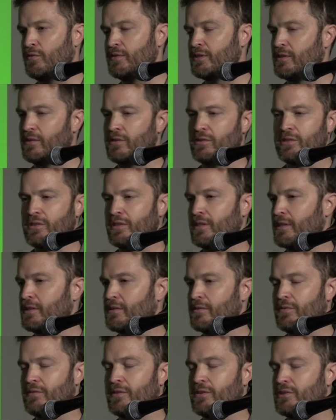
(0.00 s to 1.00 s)
and
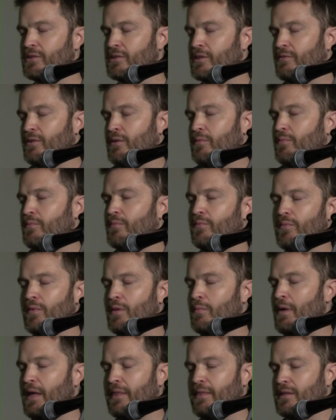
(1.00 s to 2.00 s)
there's different
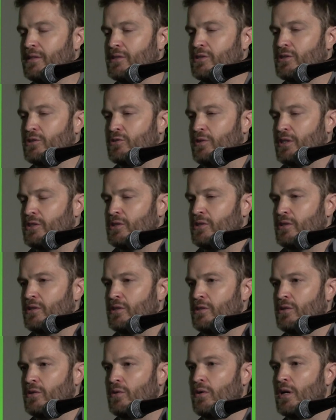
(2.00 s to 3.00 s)
methods and tricks you can
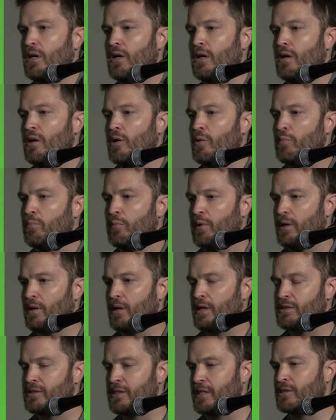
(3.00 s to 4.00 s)
do, but
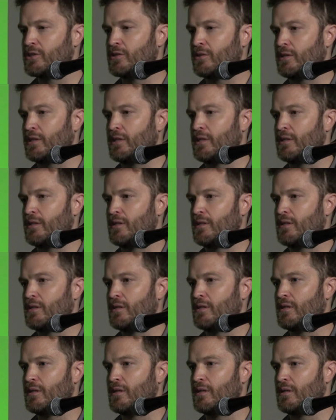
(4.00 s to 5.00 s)
essentially
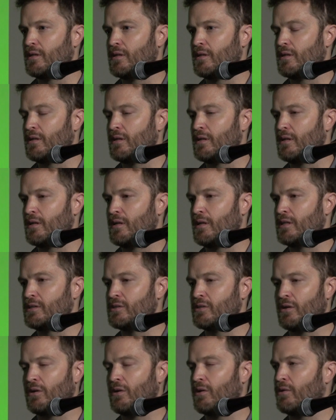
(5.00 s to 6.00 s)
it's
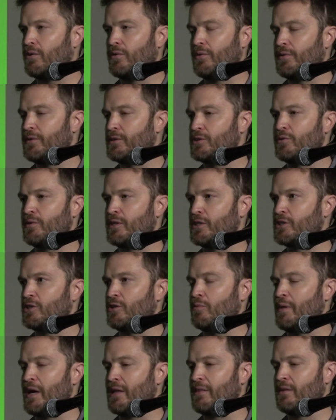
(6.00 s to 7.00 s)
all the traditional
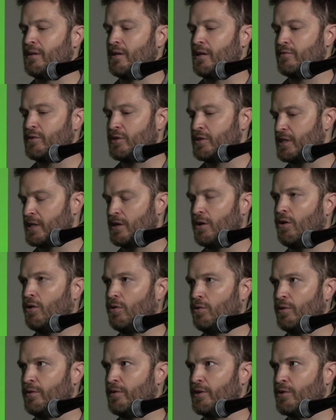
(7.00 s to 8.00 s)
method of you dig a
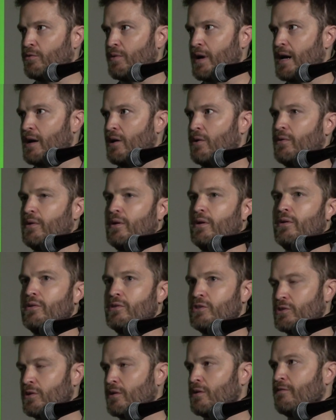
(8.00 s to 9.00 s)
hole in the ground, you
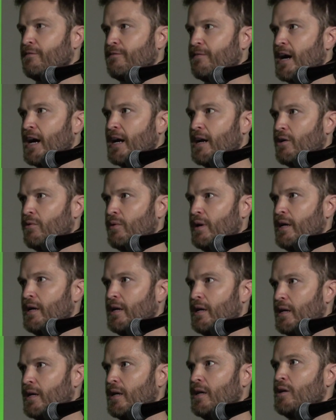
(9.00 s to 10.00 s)
start a fire in it,
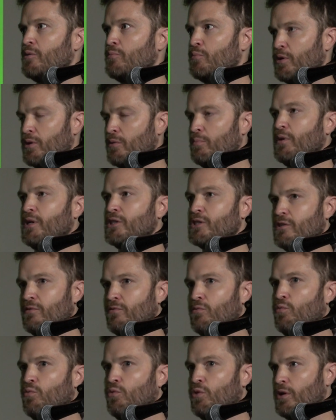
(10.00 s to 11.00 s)
put a bunch of
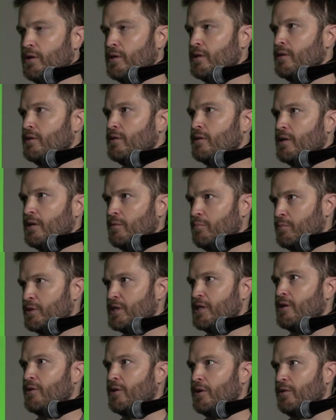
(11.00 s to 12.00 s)
wood and
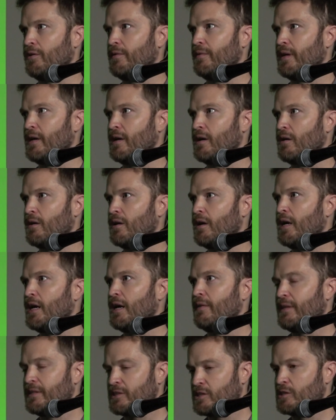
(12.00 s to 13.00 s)
material in there, and
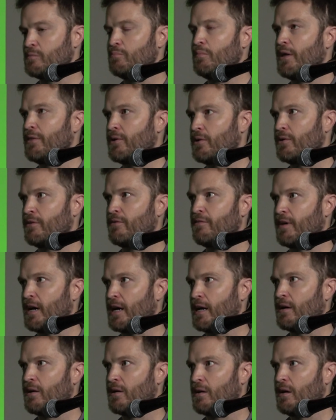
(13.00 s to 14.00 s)
then smother the
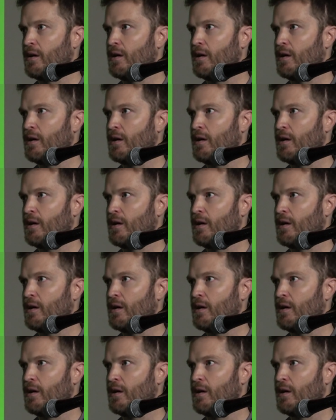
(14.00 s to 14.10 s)
fire,